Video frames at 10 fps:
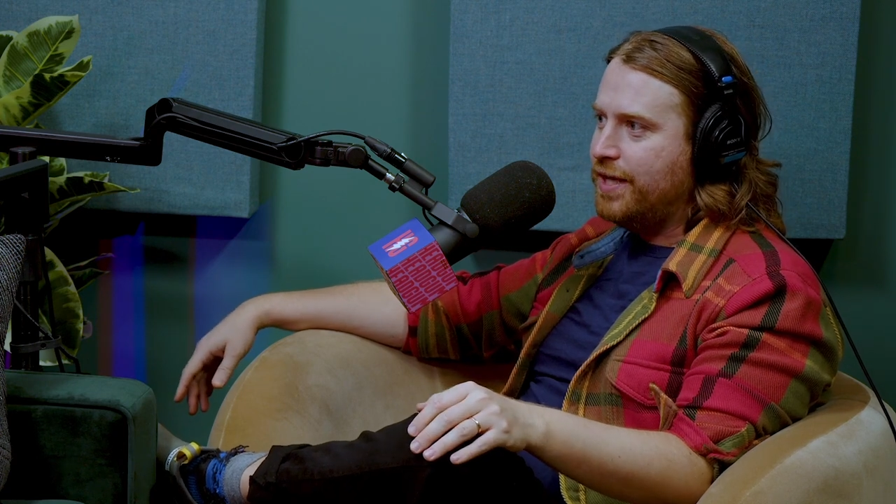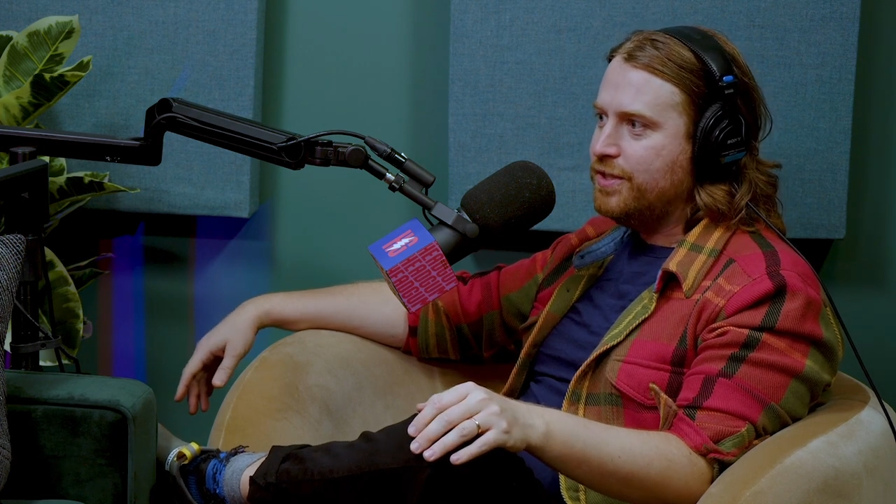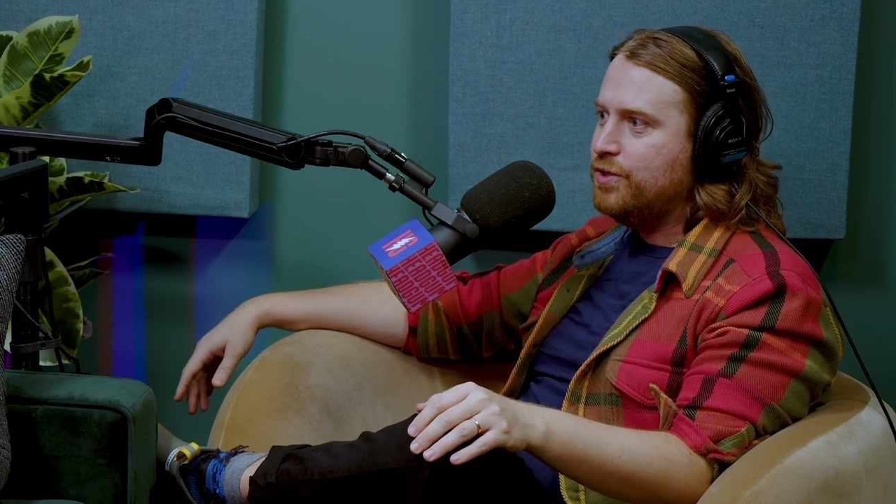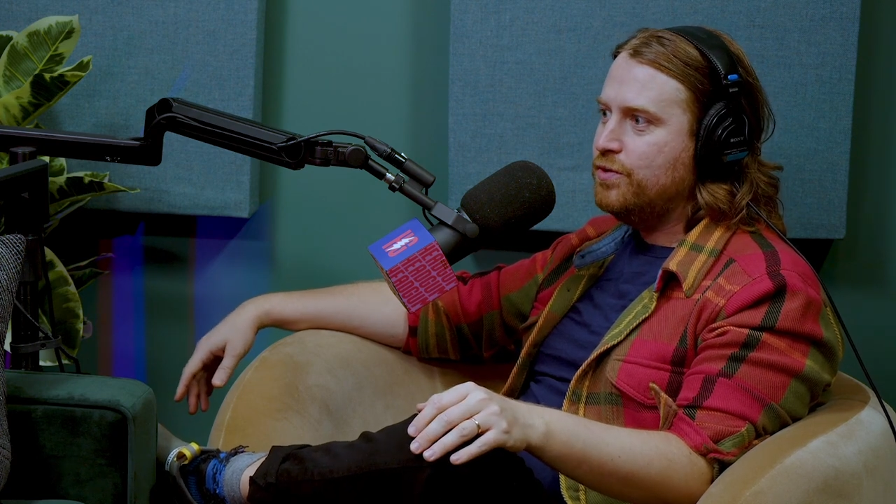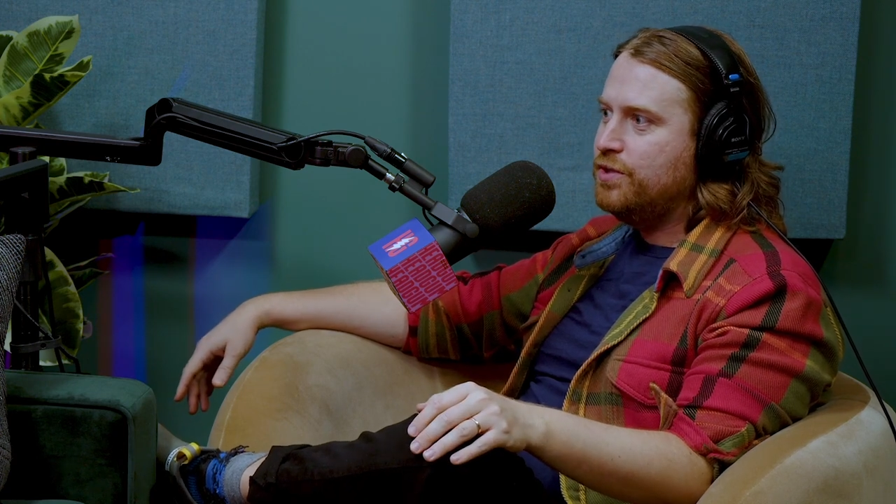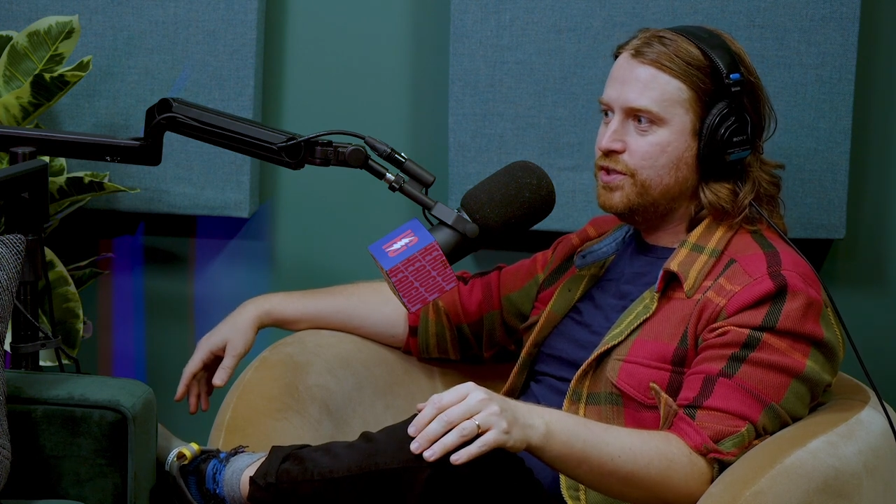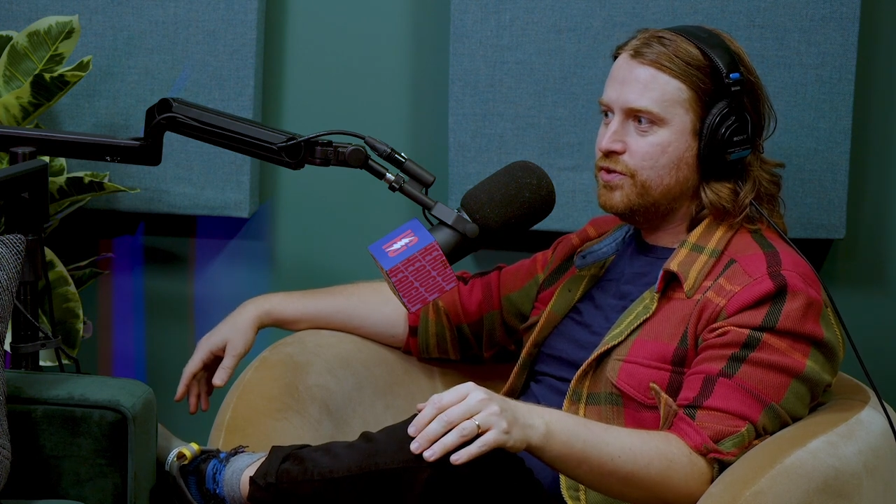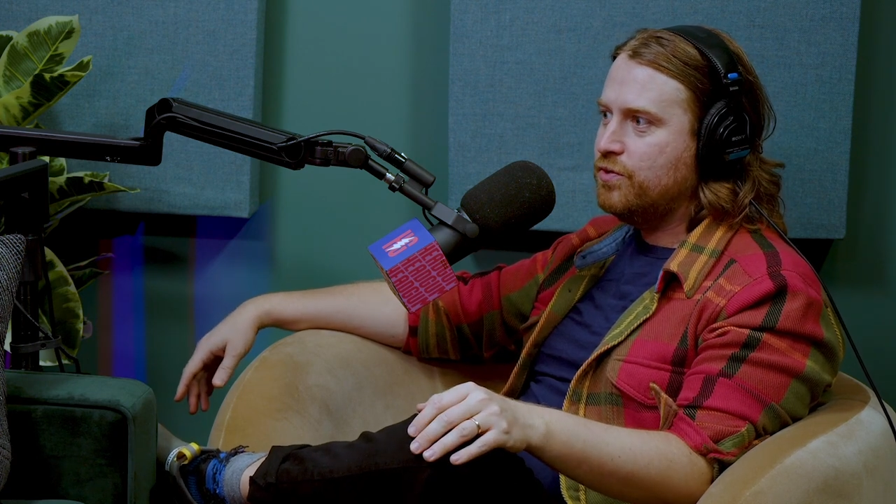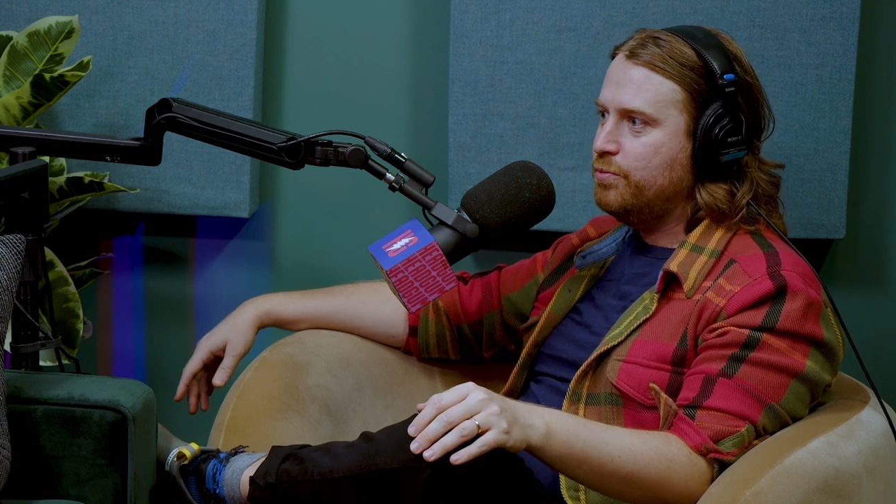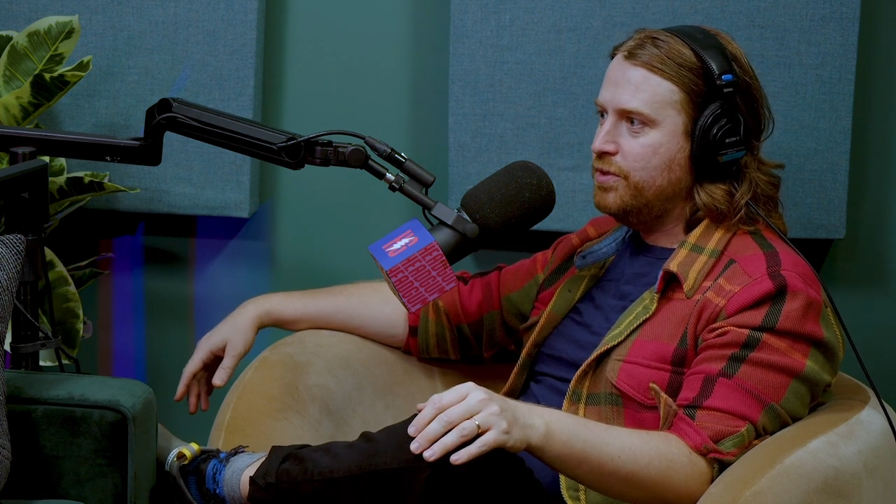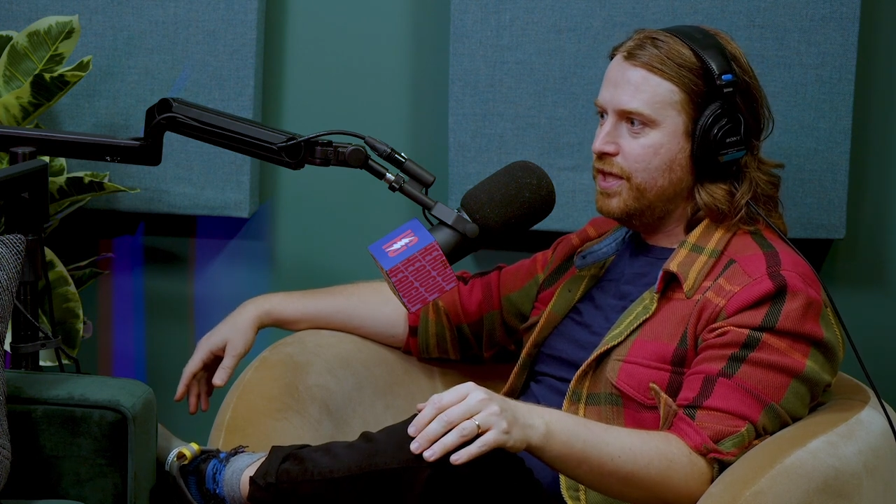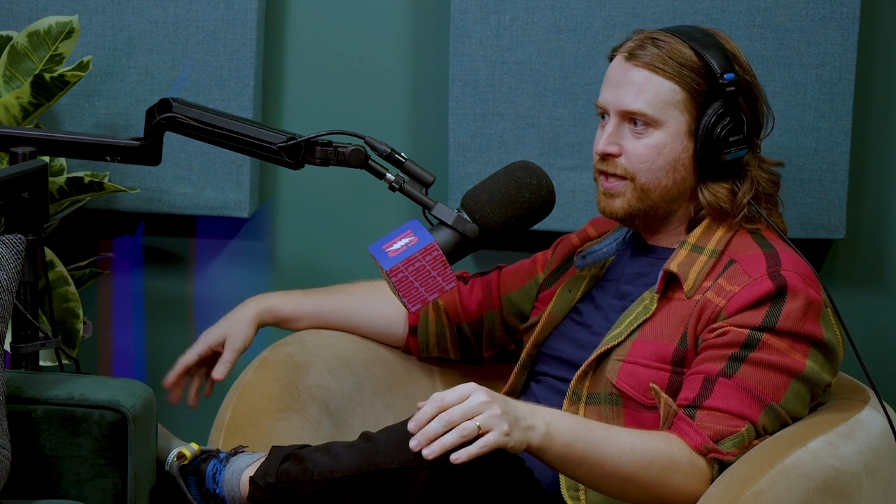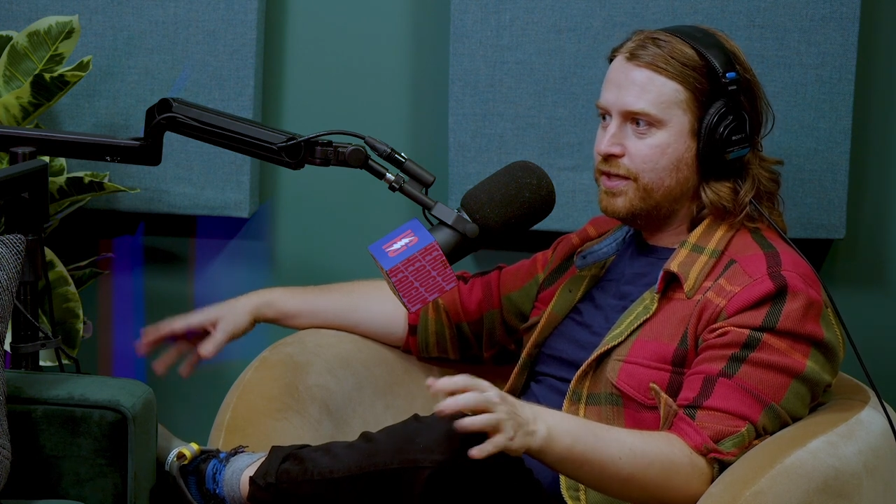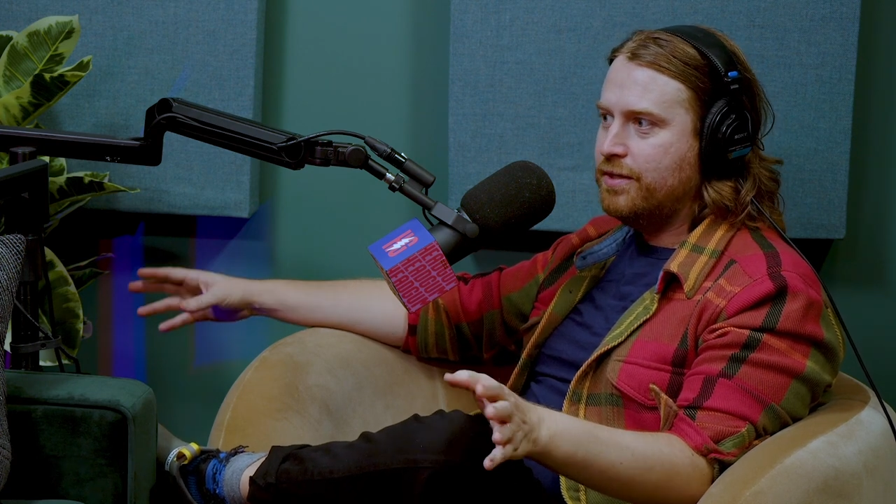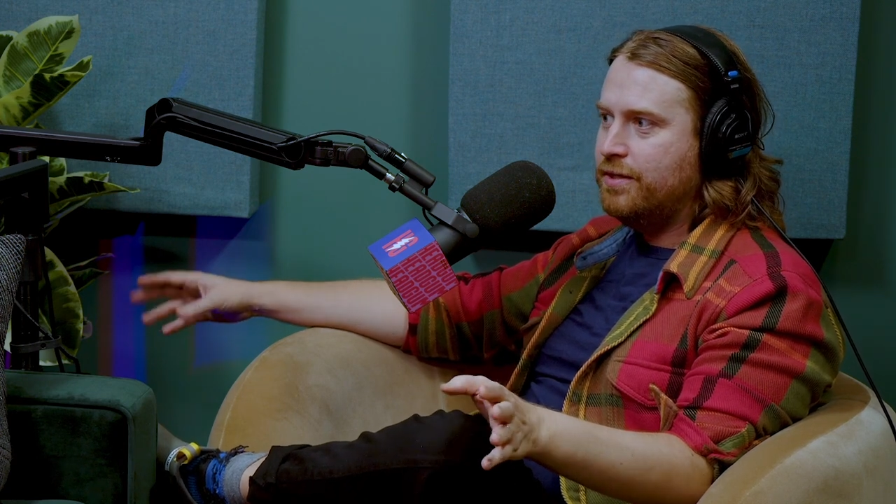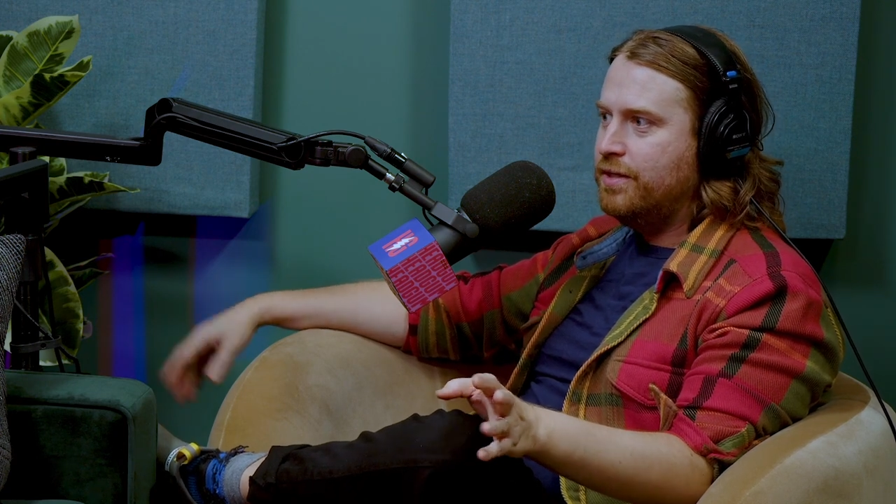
attitude to just sort of be like,